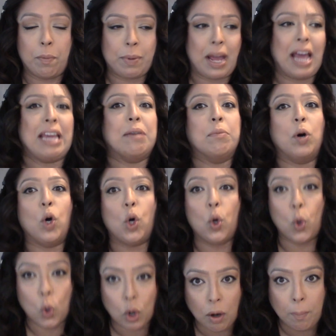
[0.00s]
I am
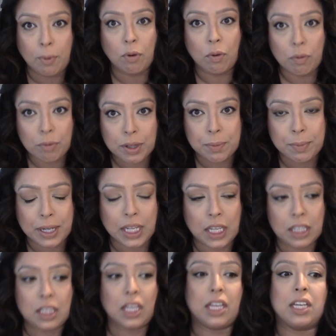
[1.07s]
horrible with money,
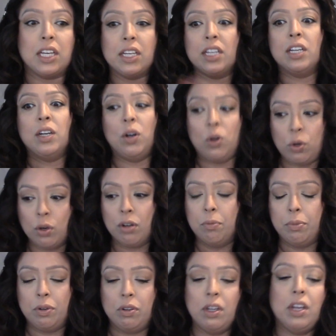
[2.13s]
like horrible.